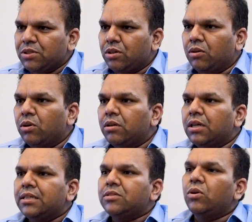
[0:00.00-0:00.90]
So you'll go to
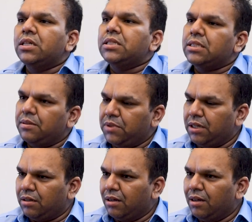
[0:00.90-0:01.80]
another solar system.
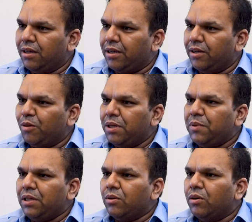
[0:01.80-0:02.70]
Then, you know,
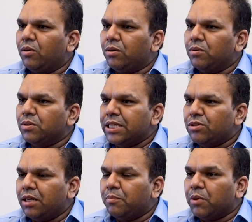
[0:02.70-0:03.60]
maybe you'll go to
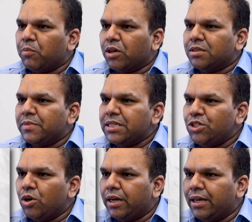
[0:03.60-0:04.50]
Century, Proxima
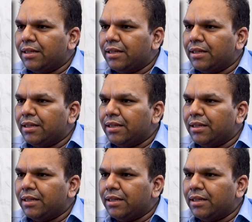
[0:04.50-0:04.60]
Centauri.